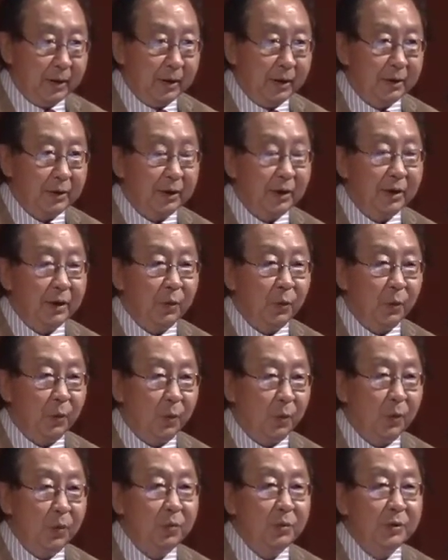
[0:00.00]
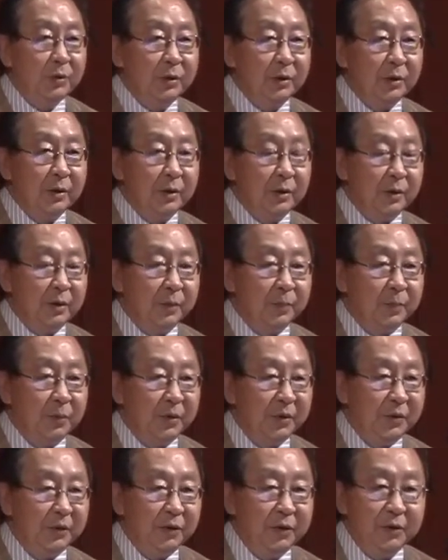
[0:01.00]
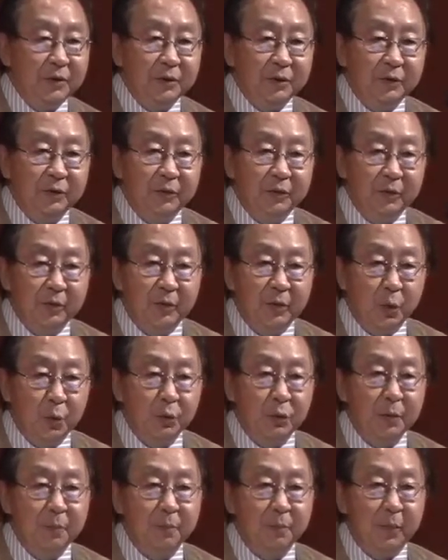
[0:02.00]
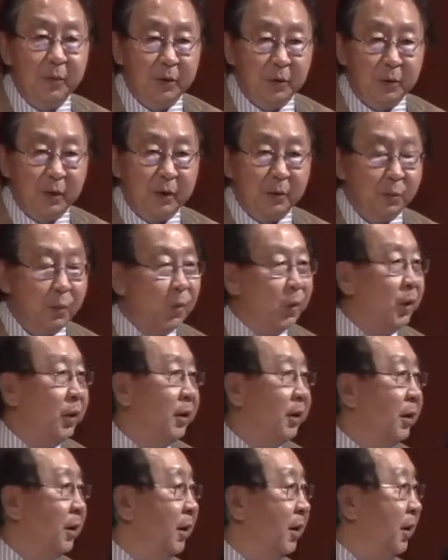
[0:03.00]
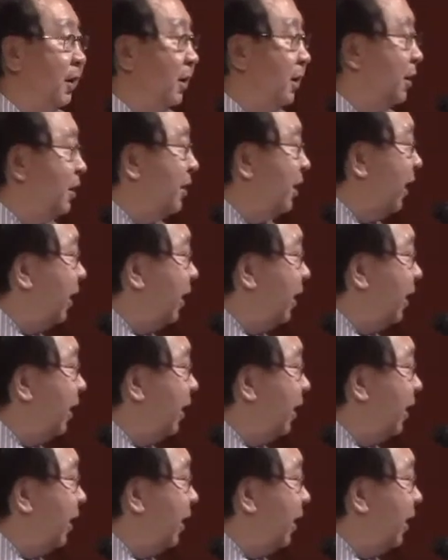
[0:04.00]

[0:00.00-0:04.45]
And he won the prestigious Gordon Bell Award in